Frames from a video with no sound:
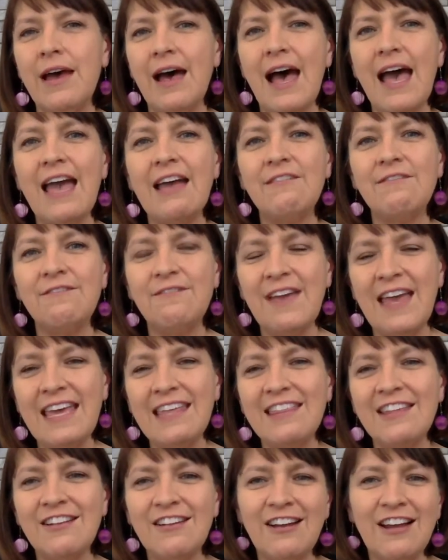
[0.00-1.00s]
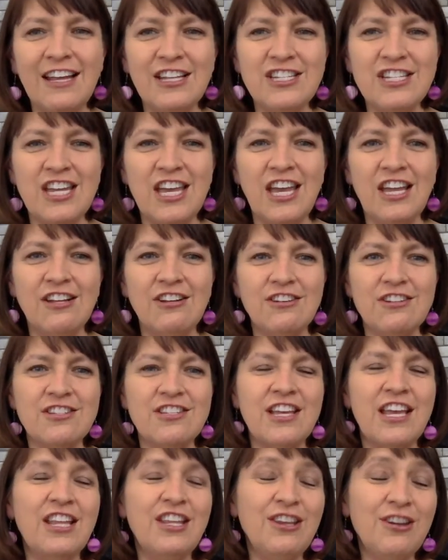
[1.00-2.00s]
I had faith in our educators
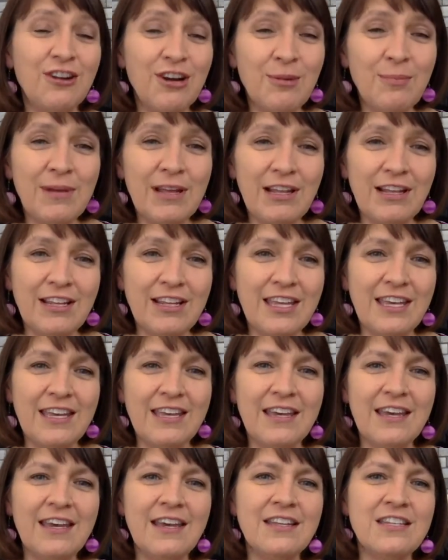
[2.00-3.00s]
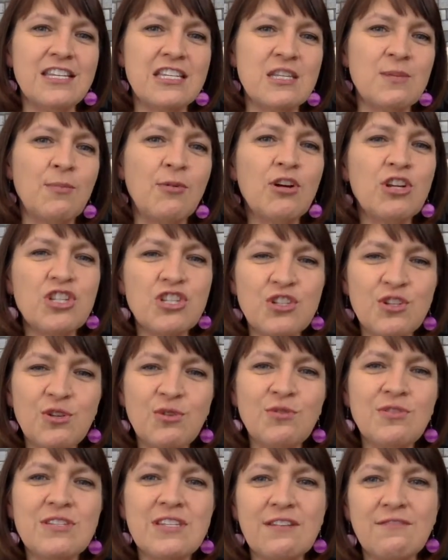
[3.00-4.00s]
and your ability to support
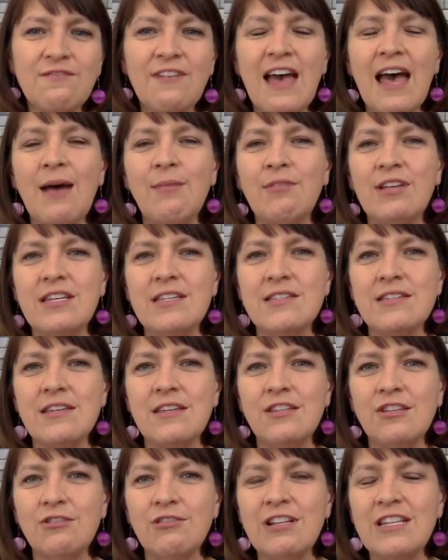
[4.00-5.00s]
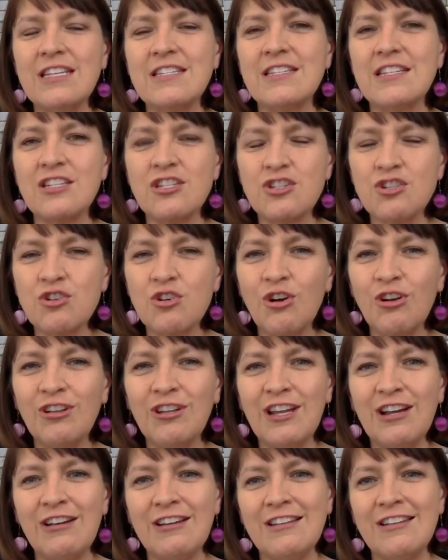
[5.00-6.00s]
students and families during these
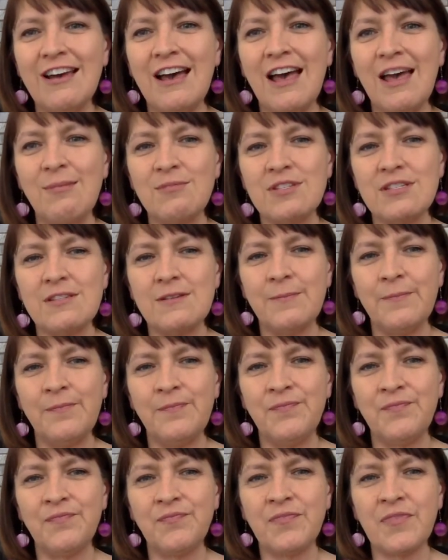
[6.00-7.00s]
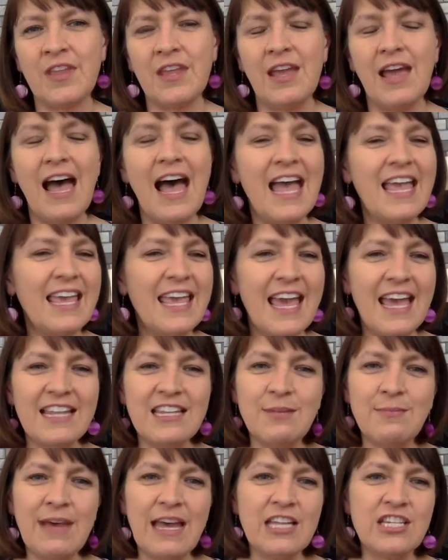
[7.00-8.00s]
extraordinary times. I
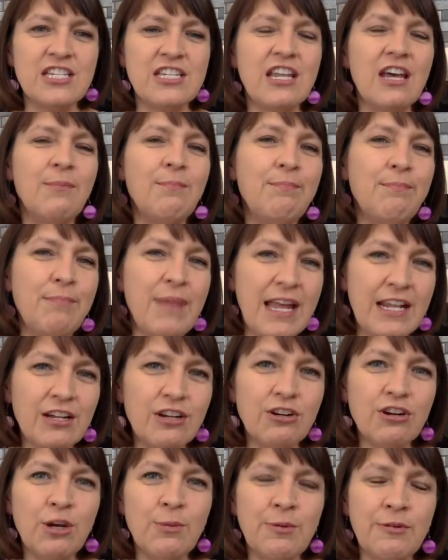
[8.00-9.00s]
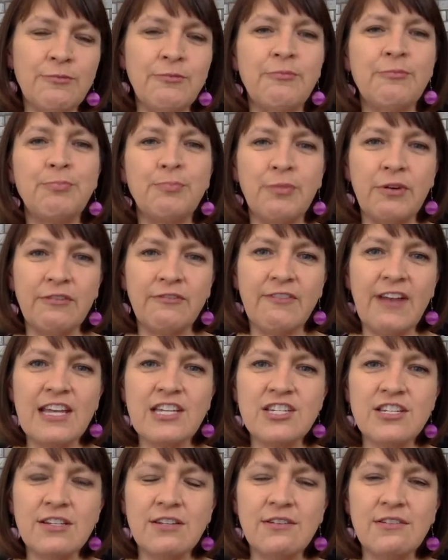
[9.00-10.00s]
can't imagine a better group of
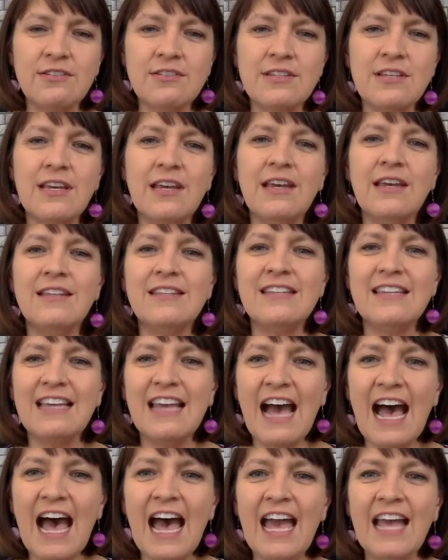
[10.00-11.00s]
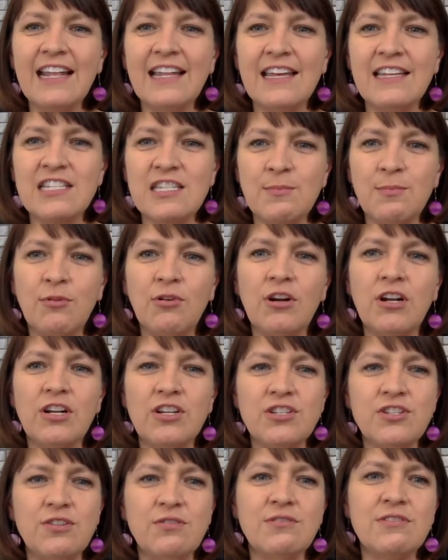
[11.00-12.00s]
professionals to guide and support
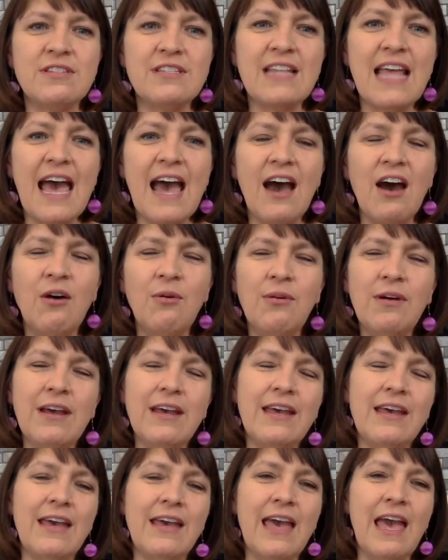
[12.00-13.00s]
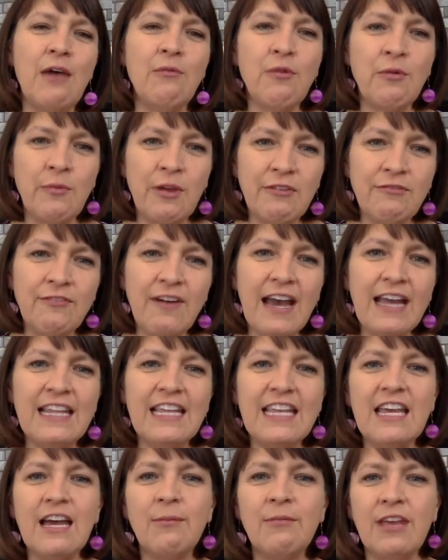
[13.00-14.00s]
our students now and when we
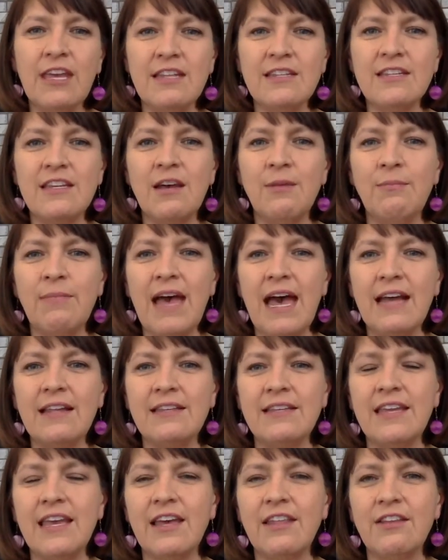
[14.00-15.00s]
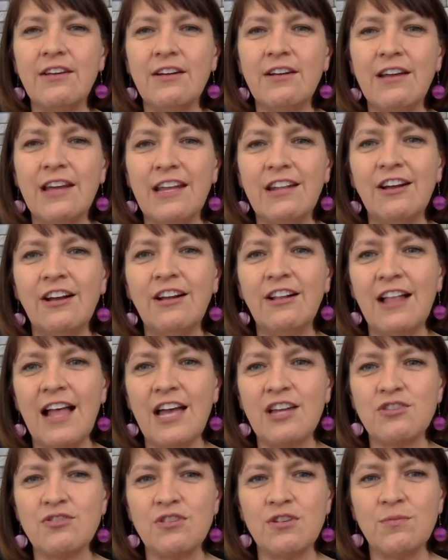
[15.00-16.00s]
finally come, get to come back together in our
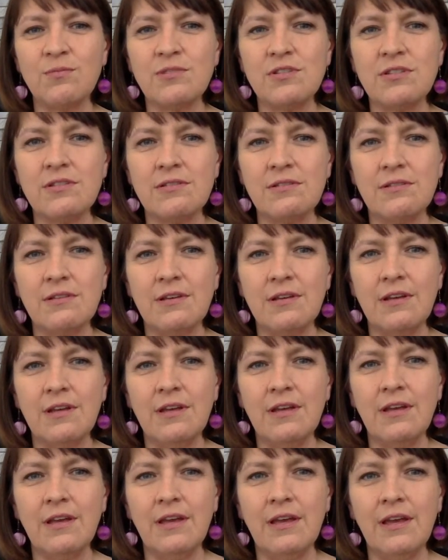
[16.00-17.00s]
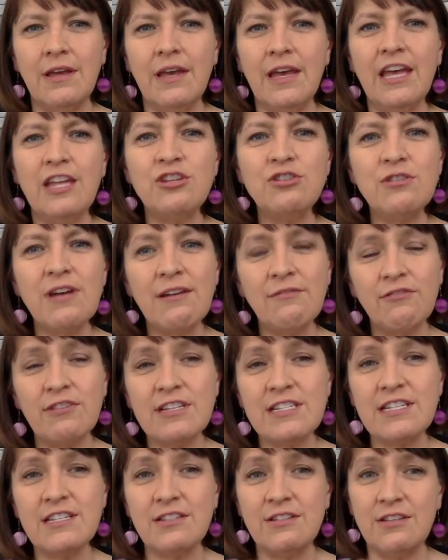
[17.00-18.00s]
classrooms. And you have
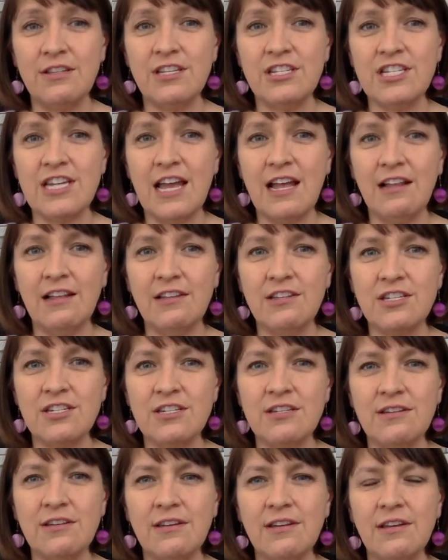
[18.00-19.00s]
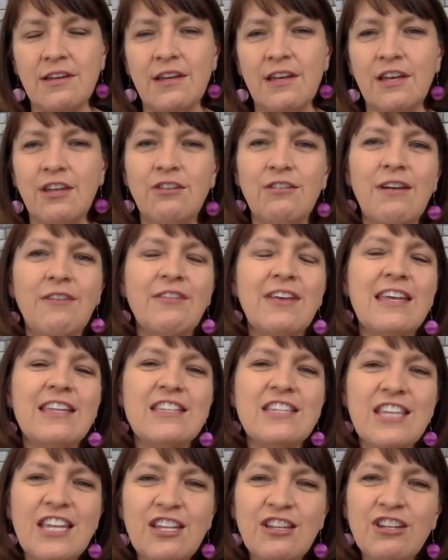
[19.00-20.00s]
risen to the challenge. You have
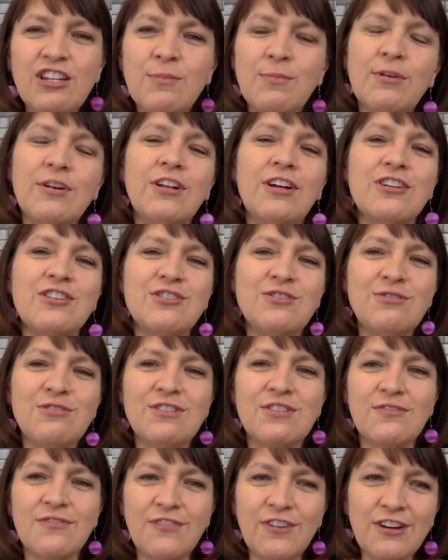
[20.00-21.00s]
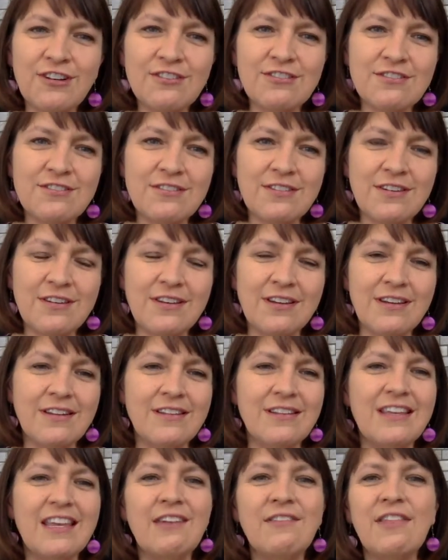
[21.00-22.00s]
continued to put our students first,
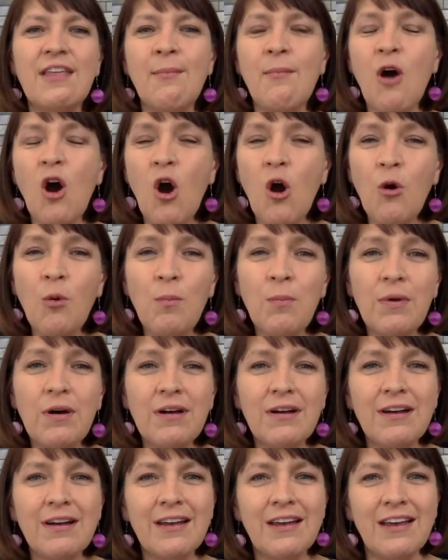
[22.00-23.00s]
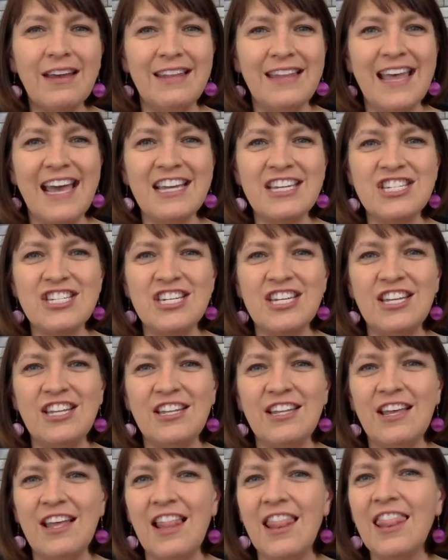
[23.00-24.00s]
to give them hope,
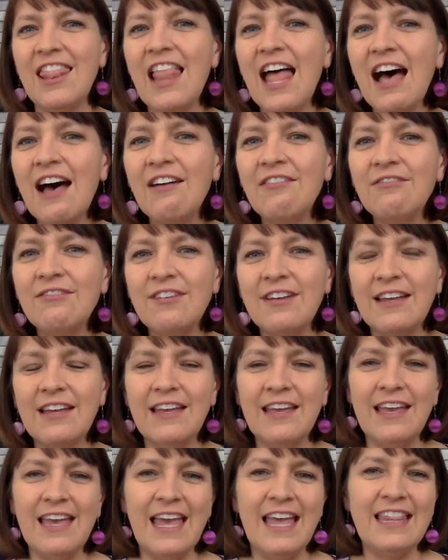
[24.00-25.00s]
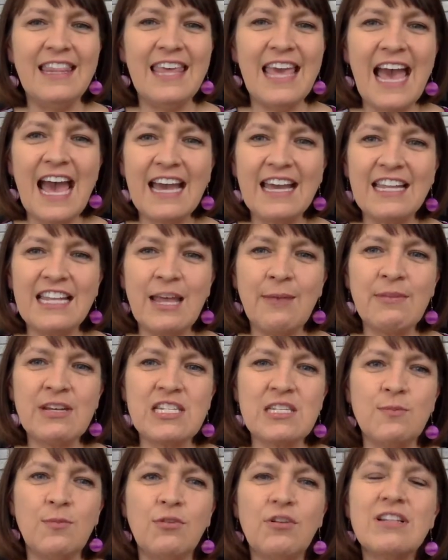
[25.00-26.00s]
connection, love, and the academic
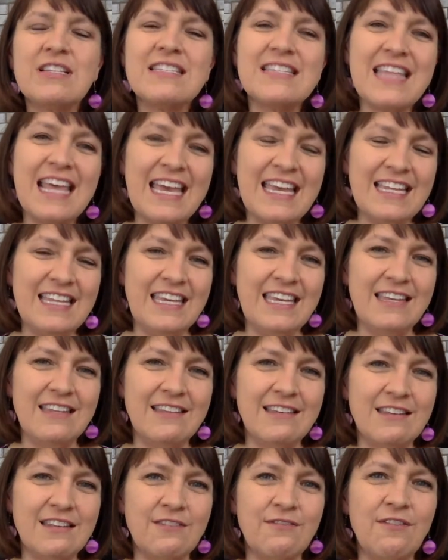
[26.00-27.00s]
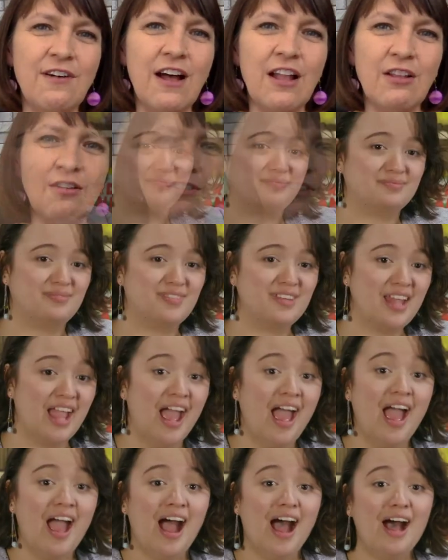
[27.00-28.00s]
supports they need to follow their
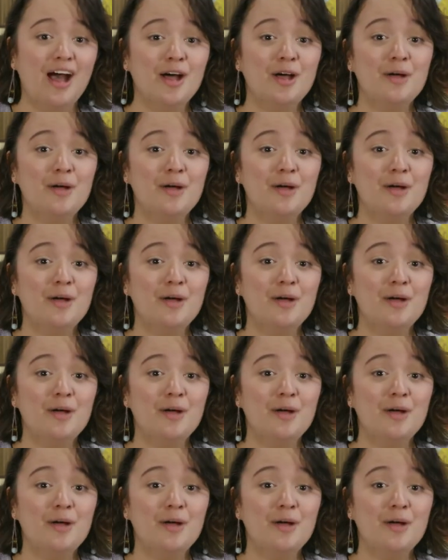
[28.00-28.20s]
dreams.